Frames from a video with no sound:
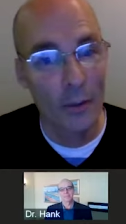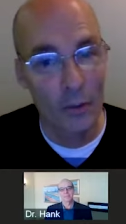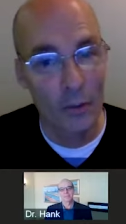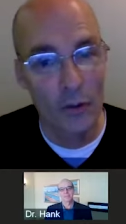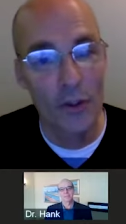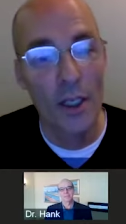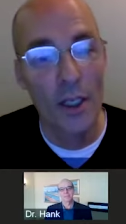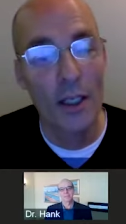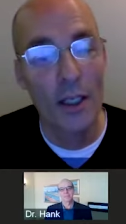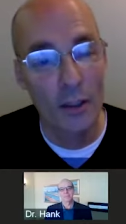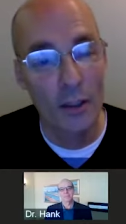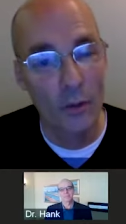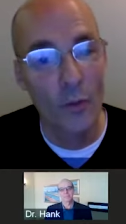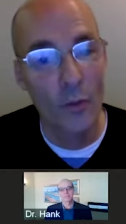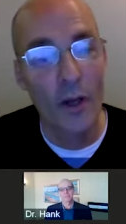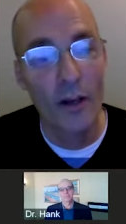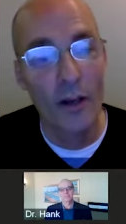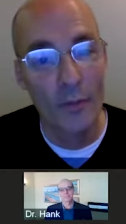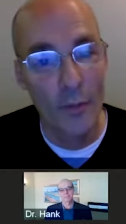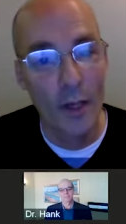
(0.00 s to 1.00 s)
it was getting in the
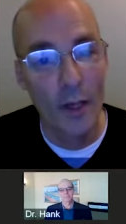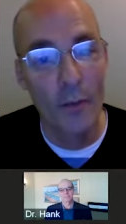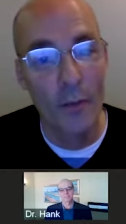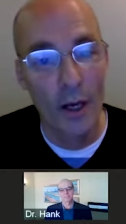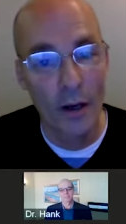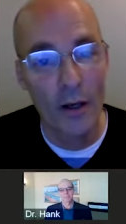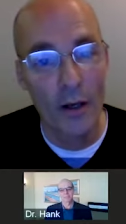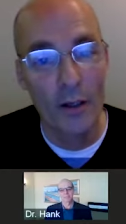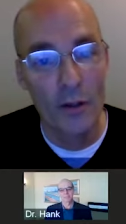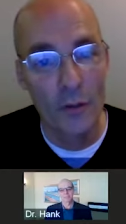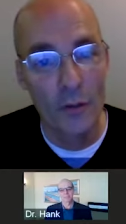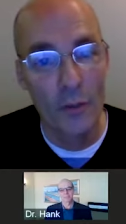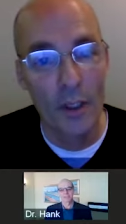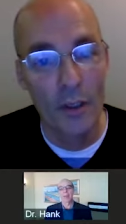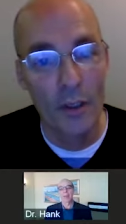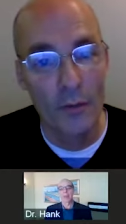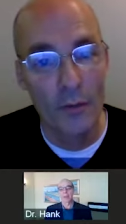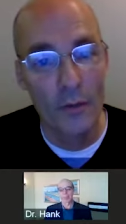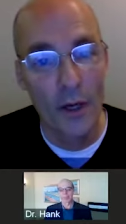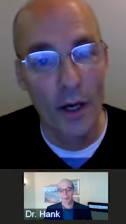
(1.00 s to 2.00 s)
way of my marriage and
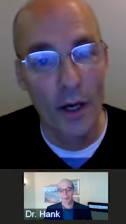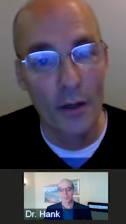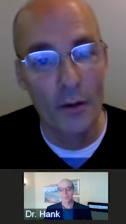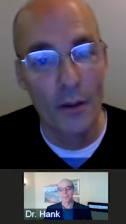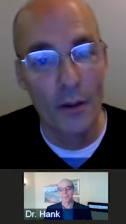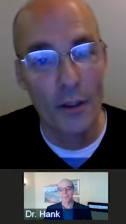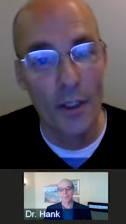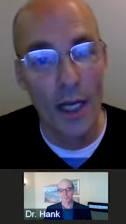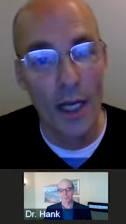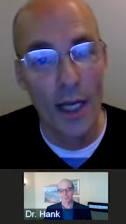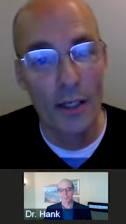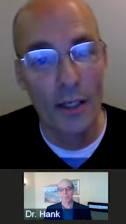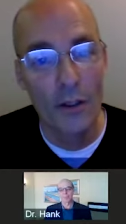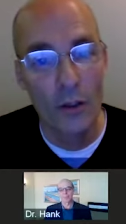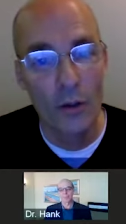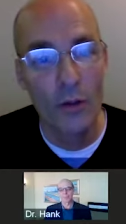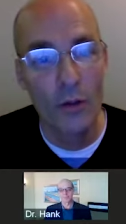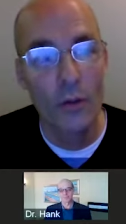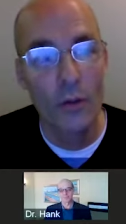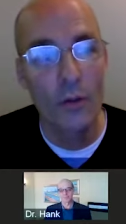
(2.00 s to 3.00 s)
being a father. And I
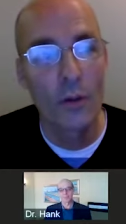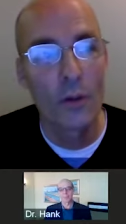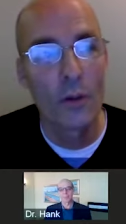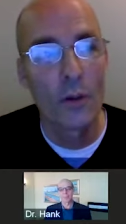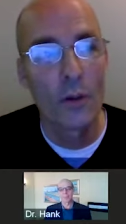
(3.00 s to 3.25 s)
knew,